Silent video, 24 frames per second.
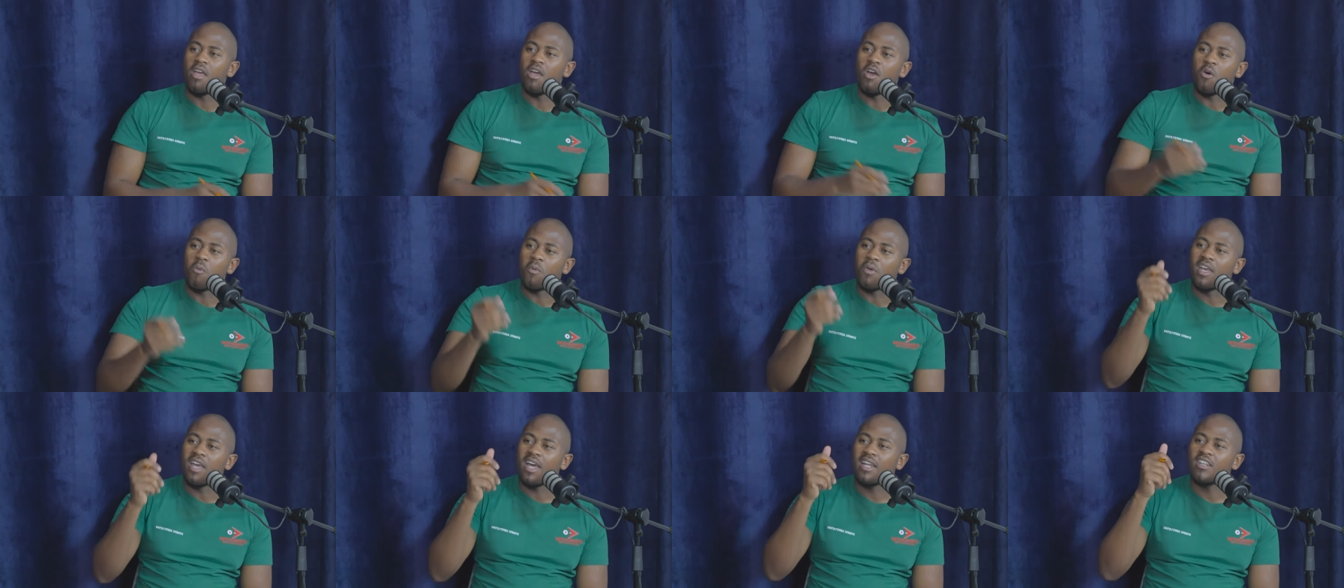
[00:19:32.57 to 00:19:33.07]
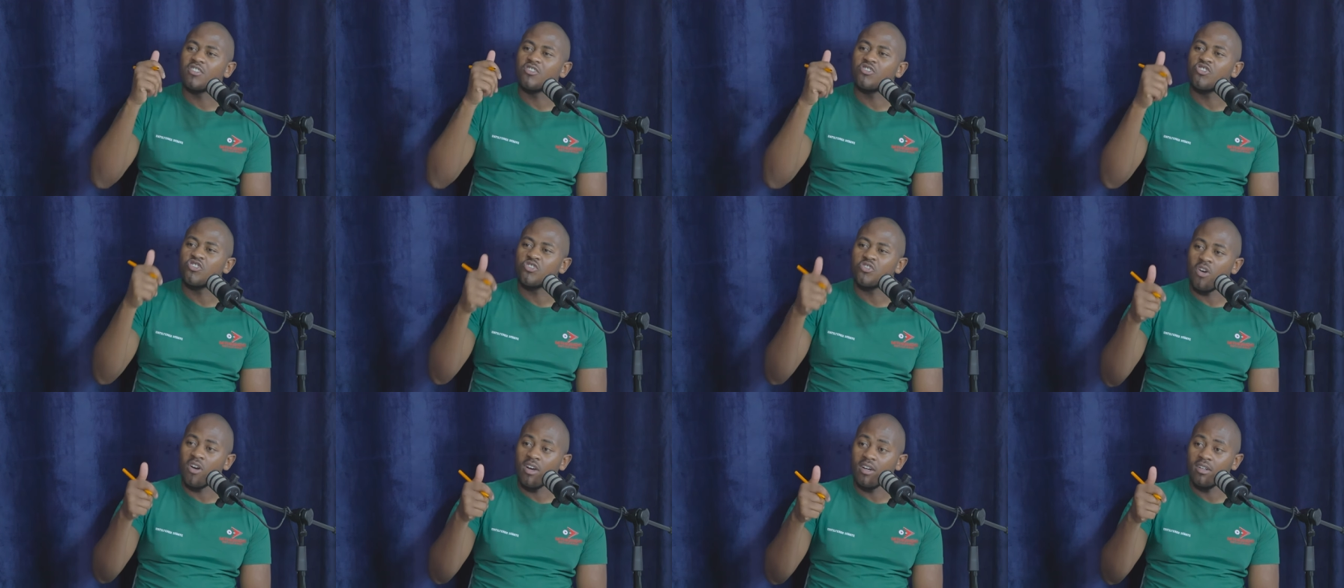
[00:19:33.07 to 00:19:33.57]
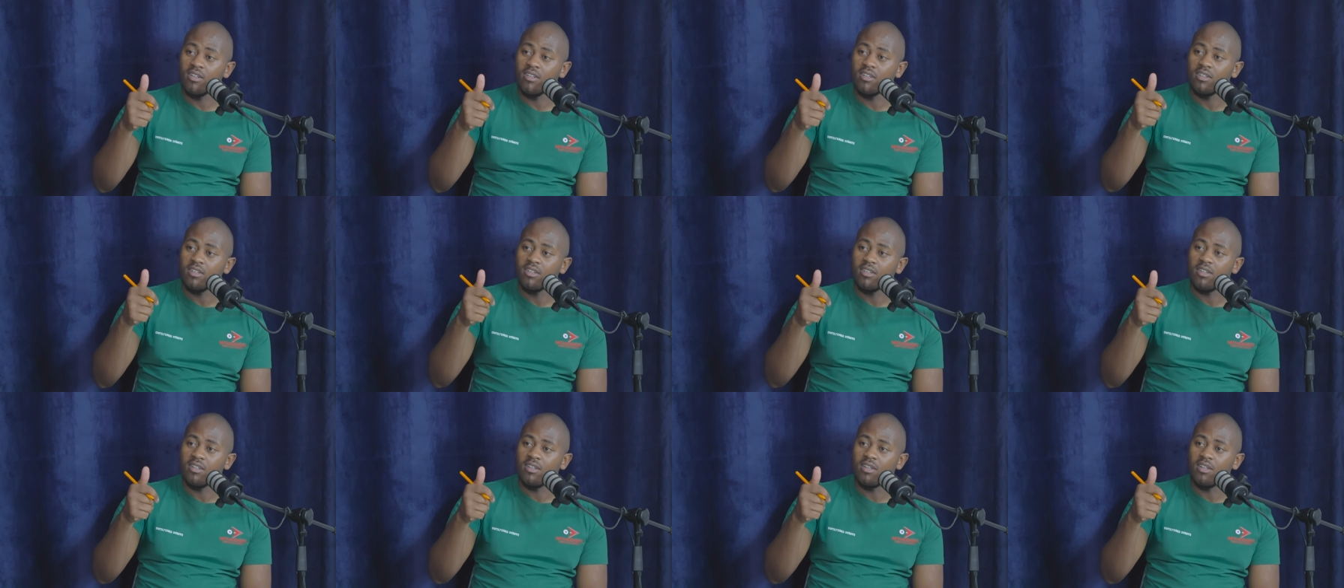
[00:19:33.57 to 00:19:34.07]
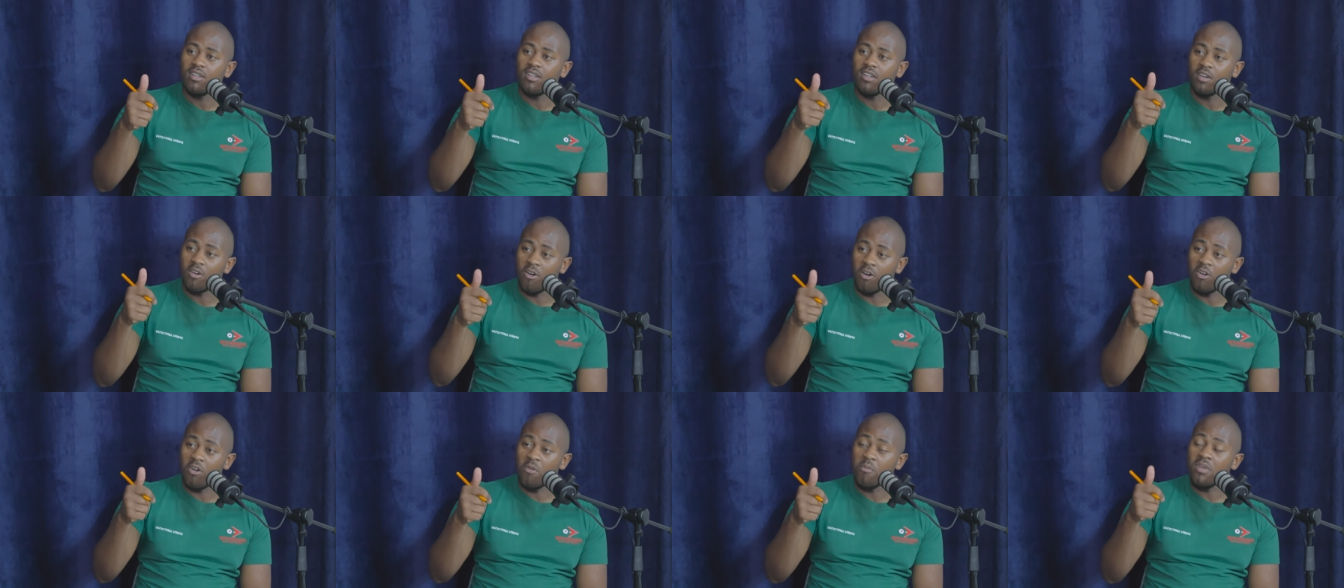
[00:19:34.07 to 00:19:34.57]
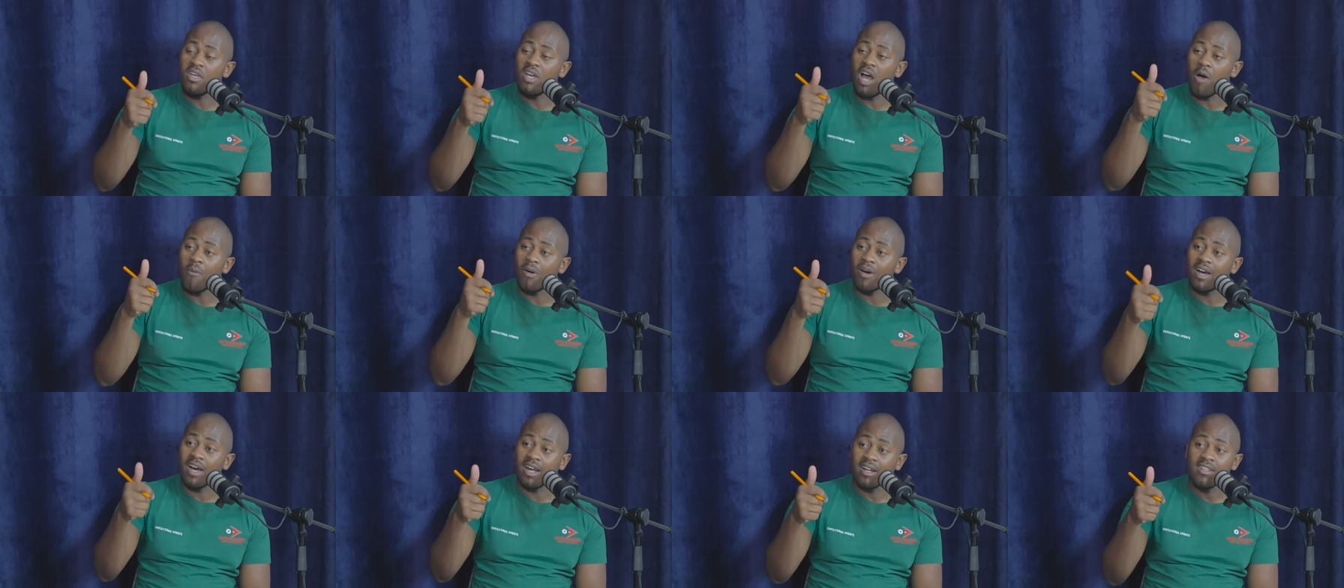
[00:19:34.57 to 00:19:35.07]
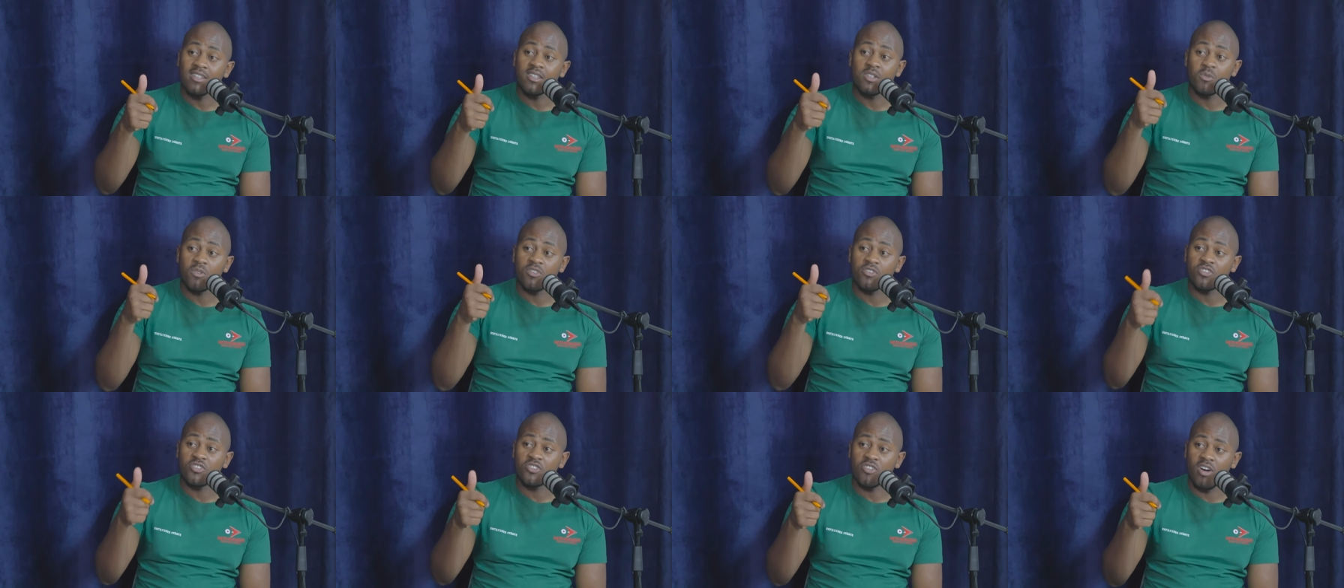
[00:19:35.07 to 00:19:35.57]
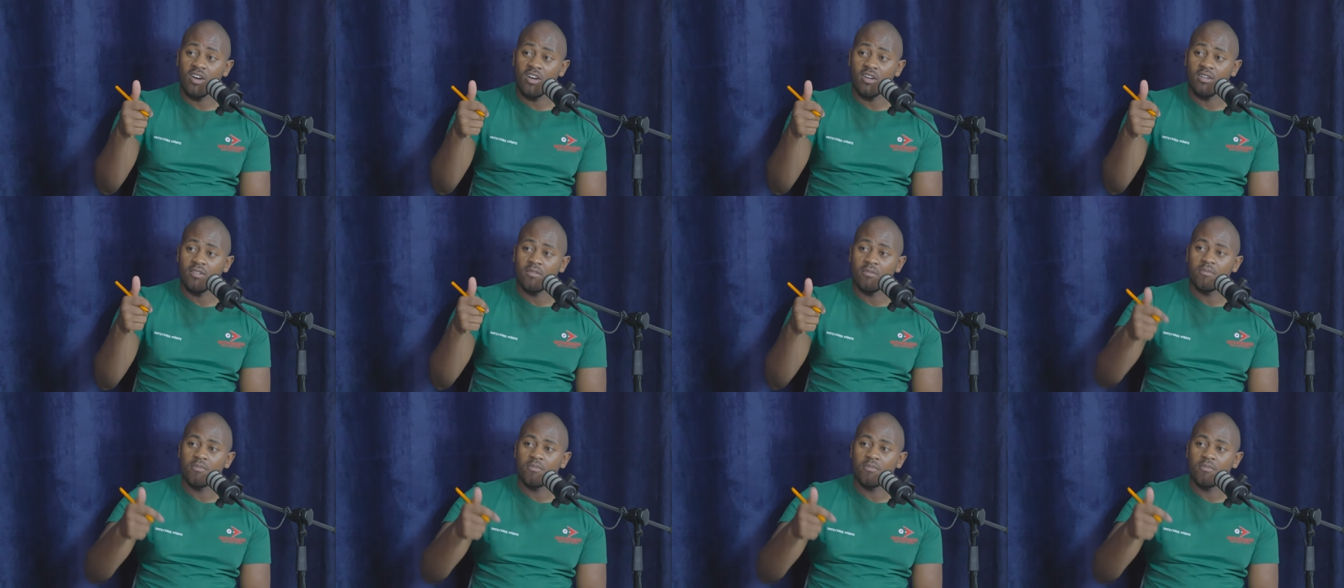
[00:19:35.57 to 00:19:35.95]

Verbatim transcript: We had a strong economy, our currency was strong,